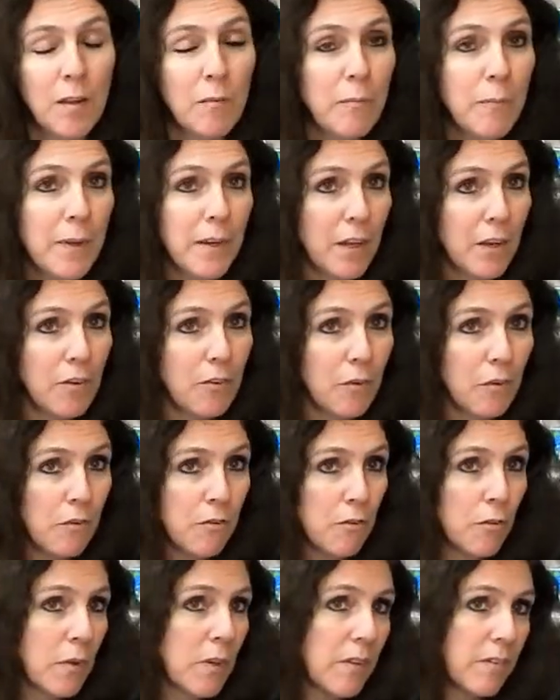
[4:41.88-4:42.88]
of been a
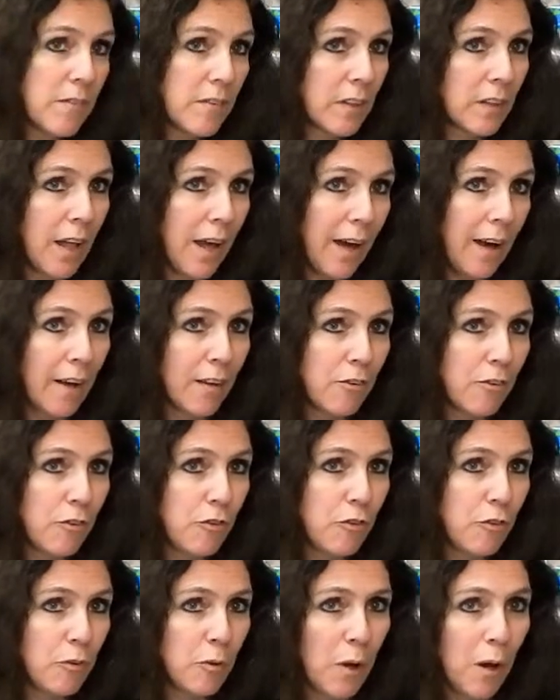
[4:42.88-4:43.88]
nursery
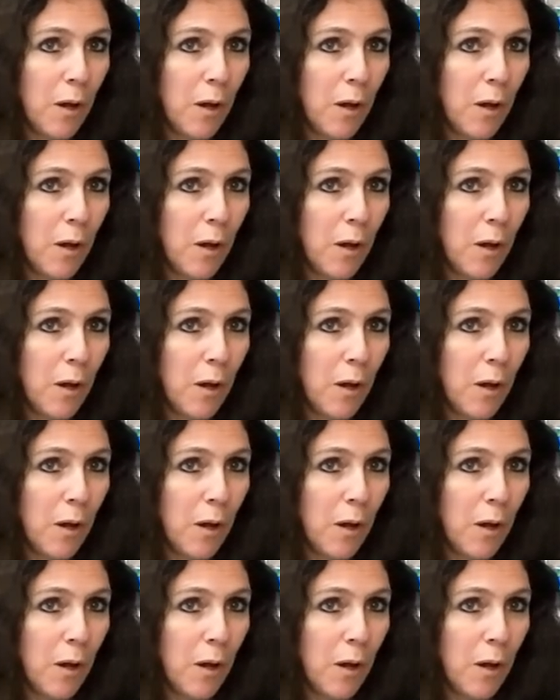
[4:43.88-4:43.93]
slash